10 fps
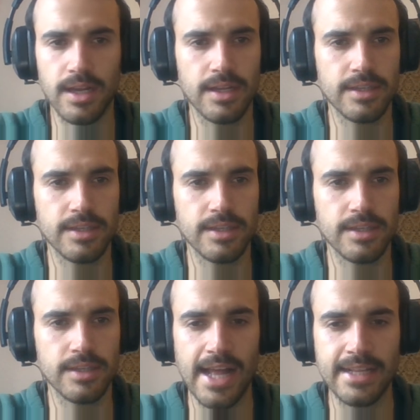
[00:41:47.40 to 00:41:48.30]
So
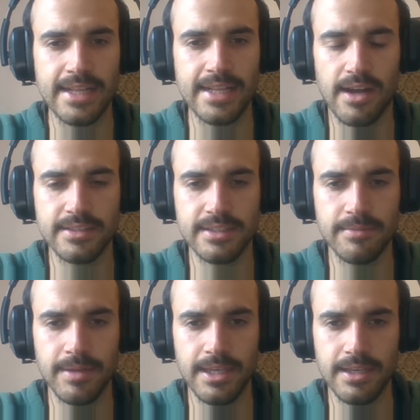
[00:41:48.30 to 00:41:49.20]
Kat asked
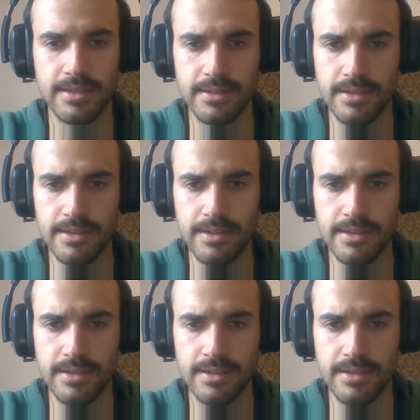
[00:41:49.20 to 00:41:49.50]
me,